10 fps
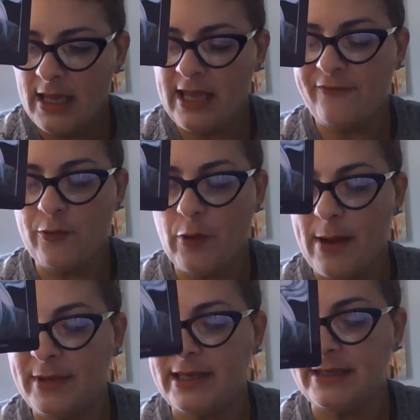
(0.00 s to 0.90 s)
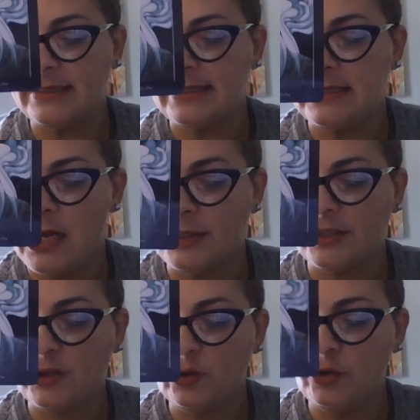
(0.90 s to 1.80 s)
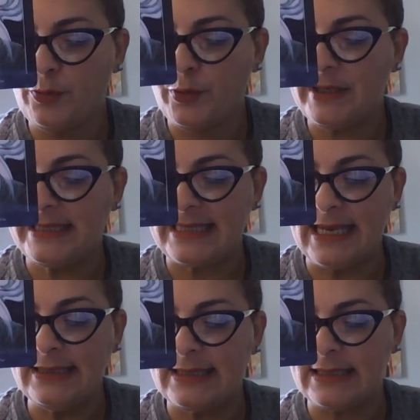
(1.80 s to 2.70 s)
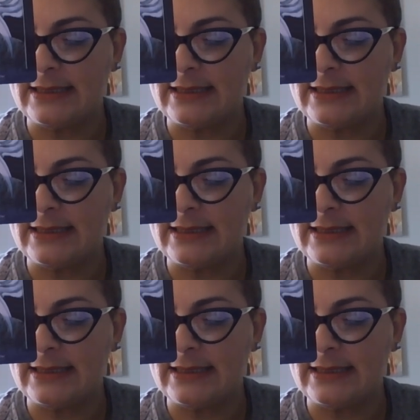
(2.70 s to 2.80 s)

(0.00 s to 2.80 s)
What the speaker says: If a remedy does not soon present